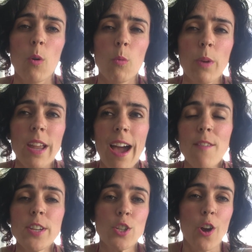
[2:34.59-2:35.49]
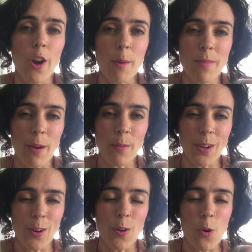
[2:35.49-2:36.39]
we have a term that we
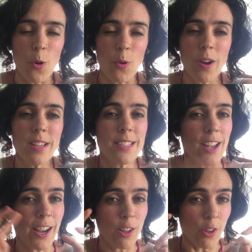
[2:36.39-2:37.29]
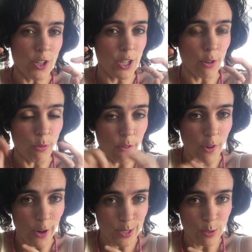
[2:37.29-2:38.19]
call psychological
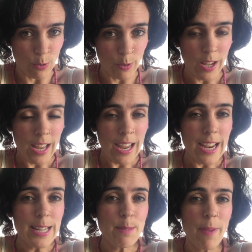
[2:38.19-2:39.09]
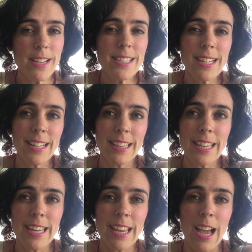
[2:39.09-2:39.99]
reversal. It's
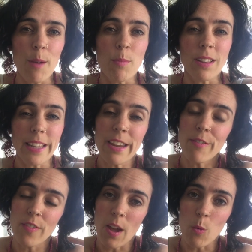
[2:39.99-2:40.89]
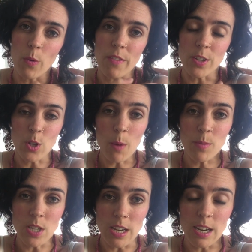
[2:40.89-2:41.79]
basically a belief that we've
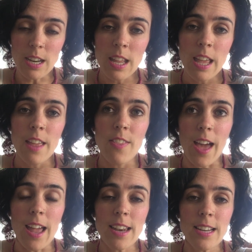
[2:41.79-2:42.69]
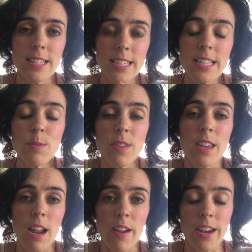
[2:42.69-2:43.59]
adopted that sits
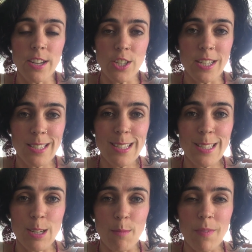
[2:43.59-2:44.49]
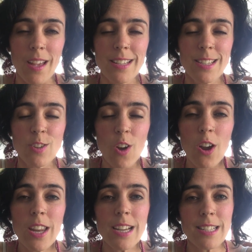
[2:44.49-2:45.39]
within our energy system that's
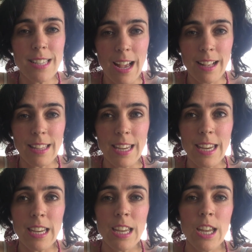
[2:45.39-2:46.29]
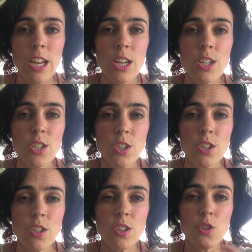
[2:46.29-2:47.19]
not exactly
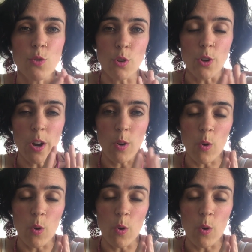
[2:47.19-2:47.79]
true